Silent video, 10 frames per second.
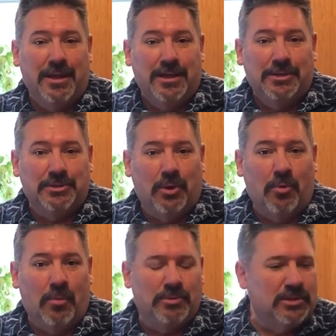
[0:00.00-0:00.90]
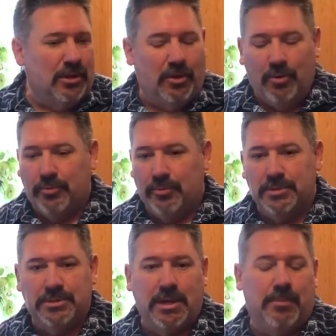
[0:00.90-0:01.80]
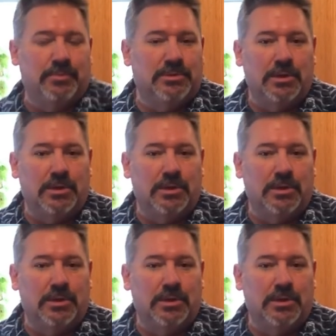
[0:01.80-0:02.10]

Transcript: So we're just going to go through the steps